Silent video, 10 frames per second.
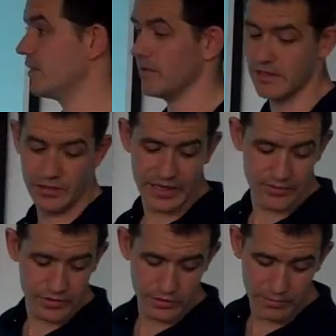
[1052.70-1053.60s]
careful of it.
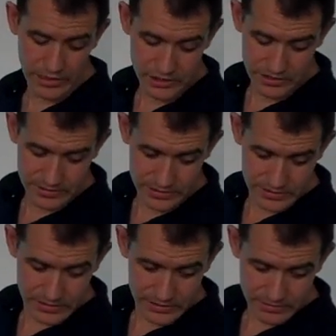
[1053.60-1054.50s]
Don't have too much.
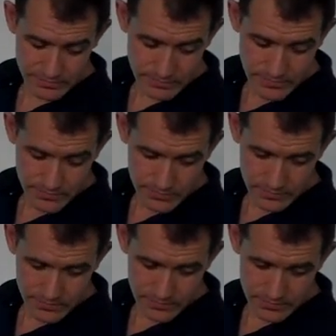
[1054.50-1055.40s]

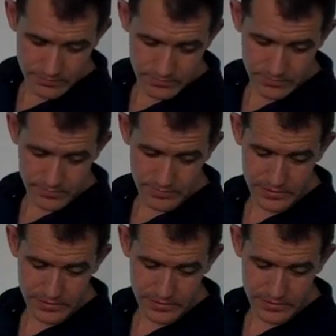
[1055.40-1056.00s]
Same for green tea?